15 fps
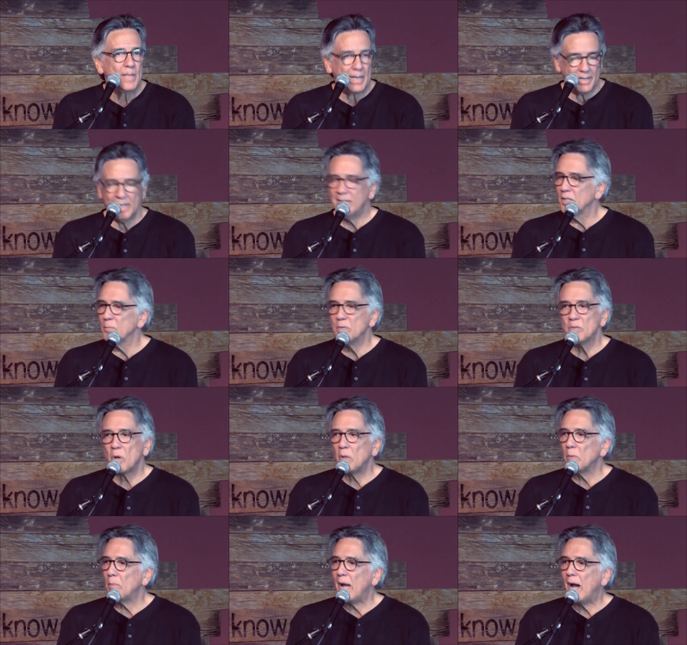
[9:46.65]
that kingdom
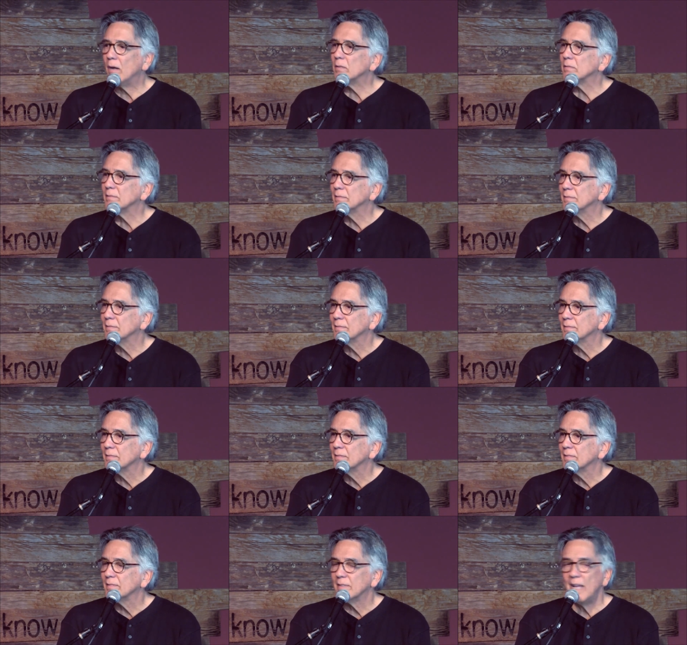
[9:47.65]
is all about
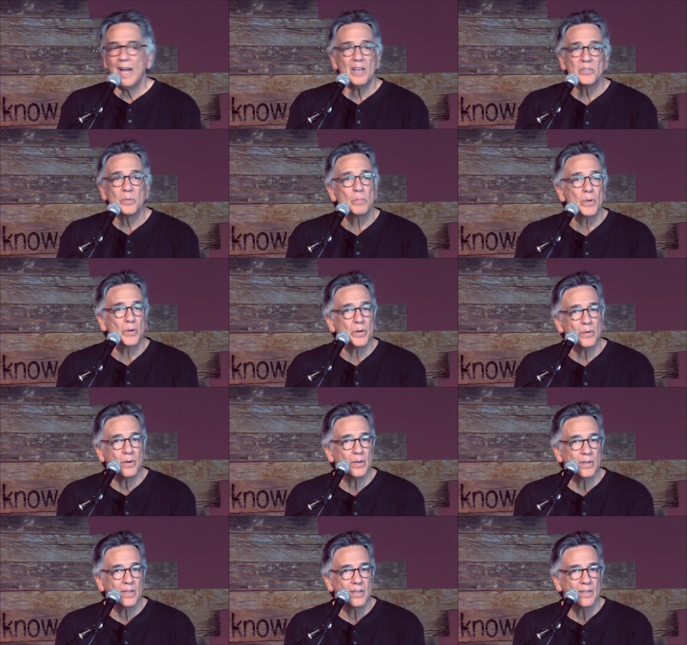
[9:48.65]
as a
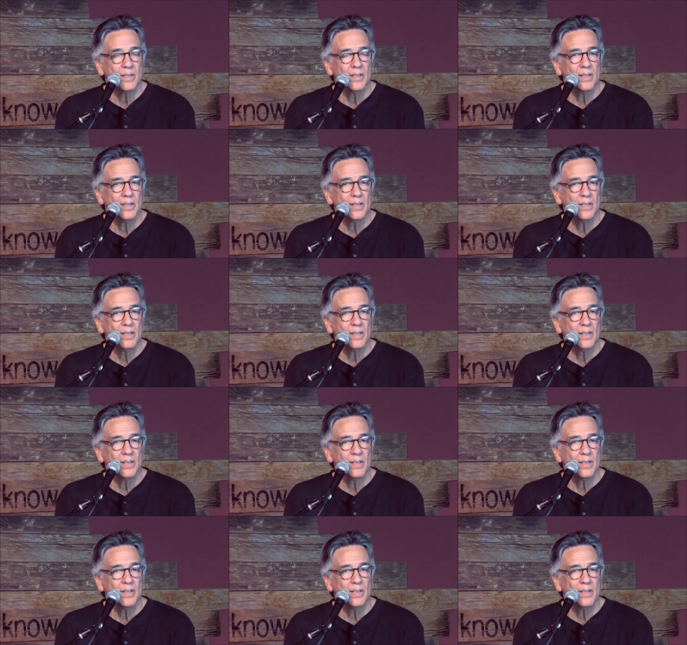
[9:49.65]
murderer.